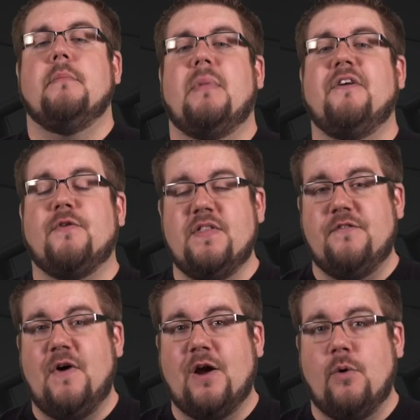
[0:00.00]
My friendly
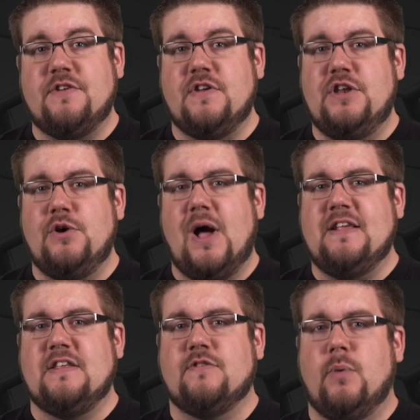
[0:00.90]
fire question to you guys this